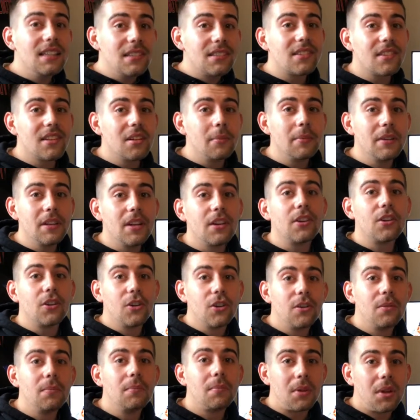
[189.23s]
gonna be a
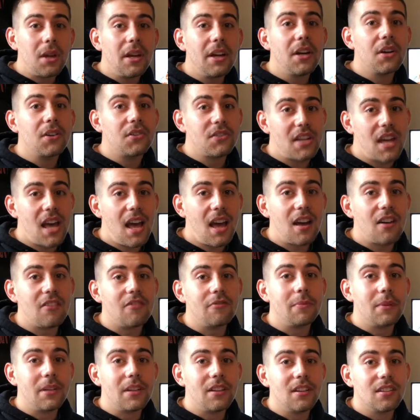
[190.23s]
good player to have
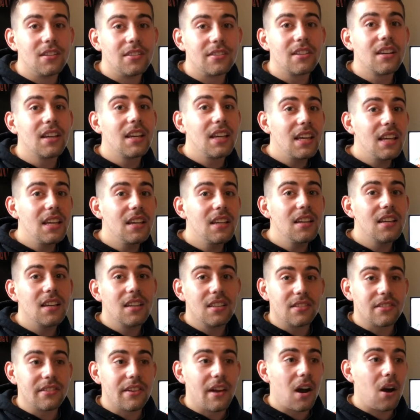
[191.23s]
because he is
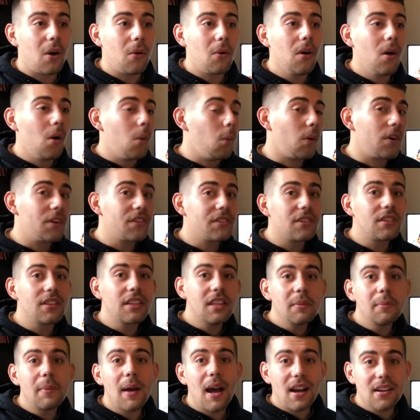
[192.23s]
now one of the lead
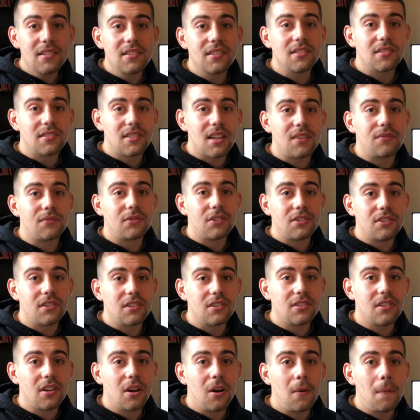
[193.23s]
backs in San
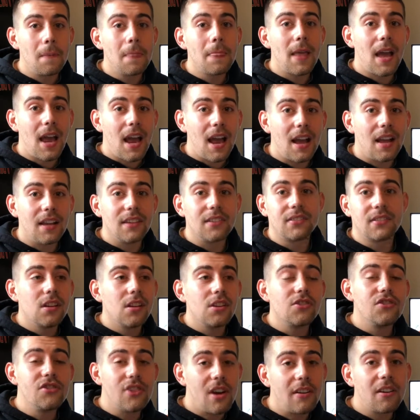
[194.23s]
Francisco as
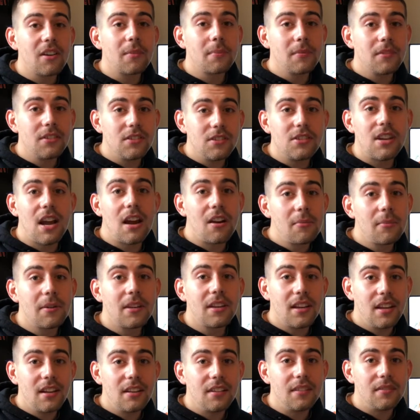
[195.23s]
Jared
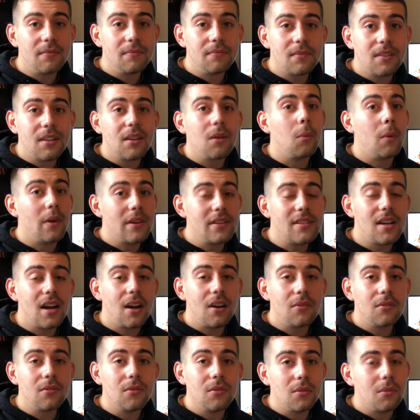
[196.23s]
McKinnon went down
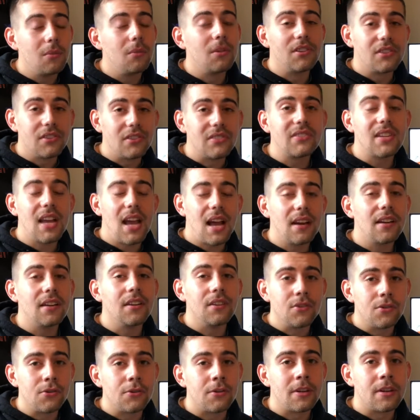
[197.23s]
with a sad
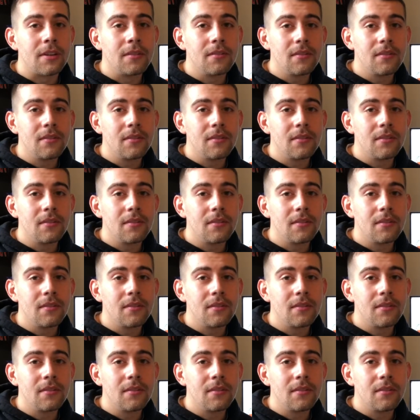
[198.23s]
injury.